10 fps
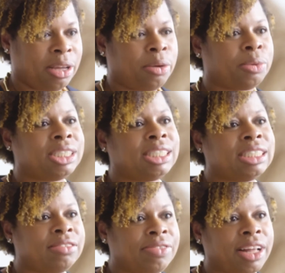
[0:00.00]
where
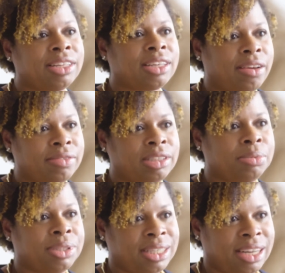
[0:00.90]
she's felt
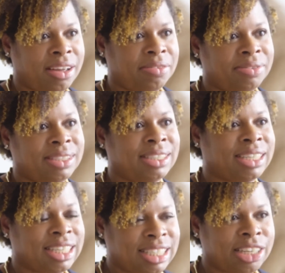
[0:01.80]
comfortable enough to
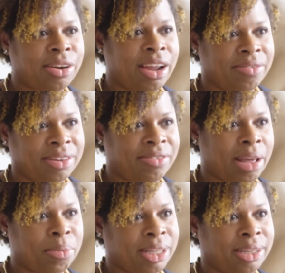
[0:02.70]
consider having a family.